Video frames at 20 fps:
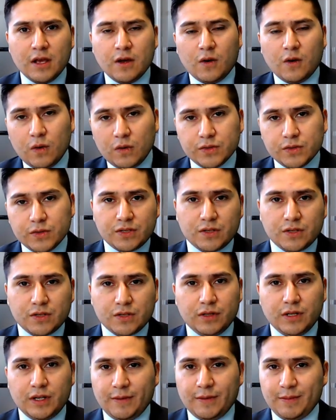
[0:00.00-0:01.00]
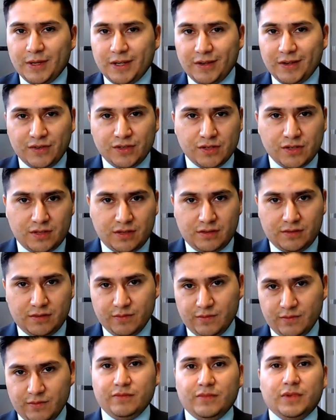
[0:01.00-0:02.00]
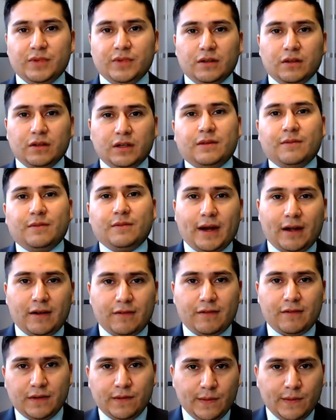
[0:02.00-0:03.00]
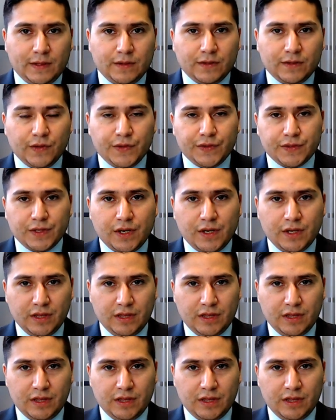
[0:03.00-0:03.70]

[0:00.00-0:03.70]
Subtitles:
Also, I mean, if we just look at macro fundamentals,